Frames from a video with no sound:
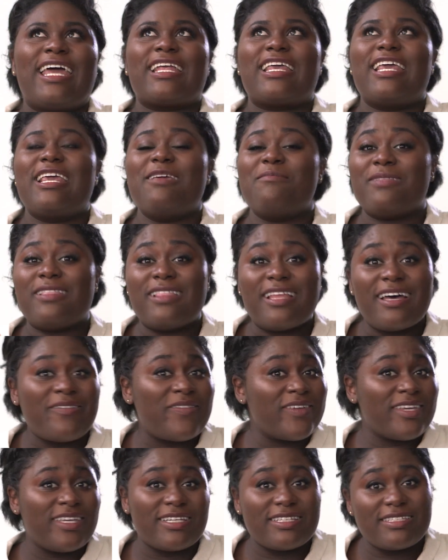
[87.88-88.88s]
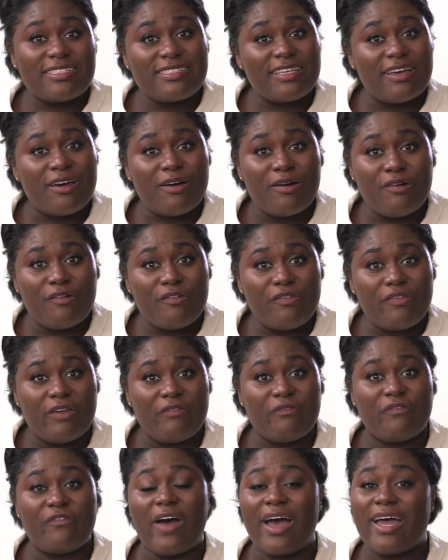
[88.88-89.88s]
and keep loving
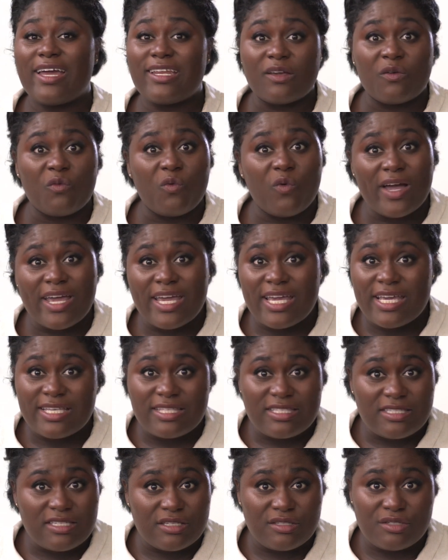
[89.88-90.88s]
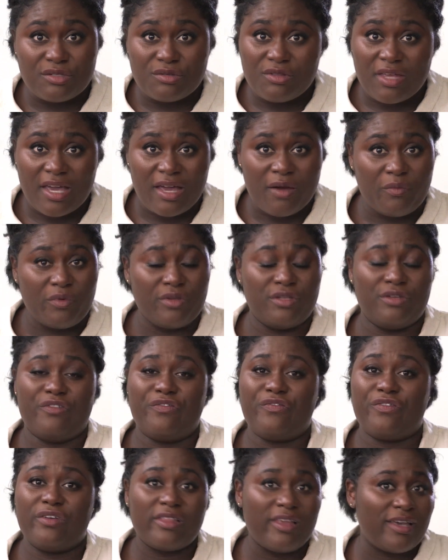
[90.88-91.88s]
yourself and finding ways to do that when
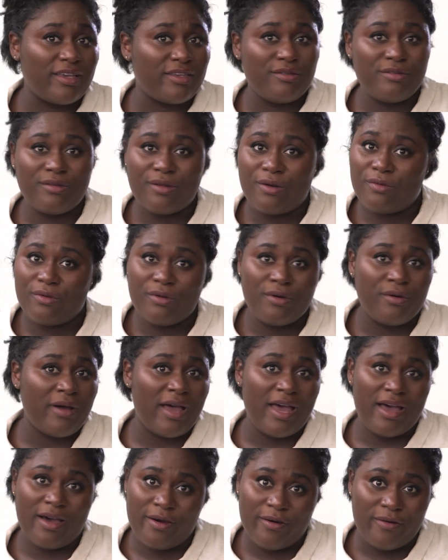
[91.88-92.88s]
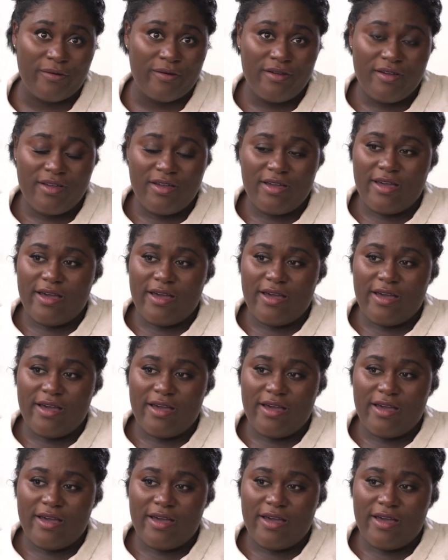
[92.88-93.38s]
you feel like you don't know how.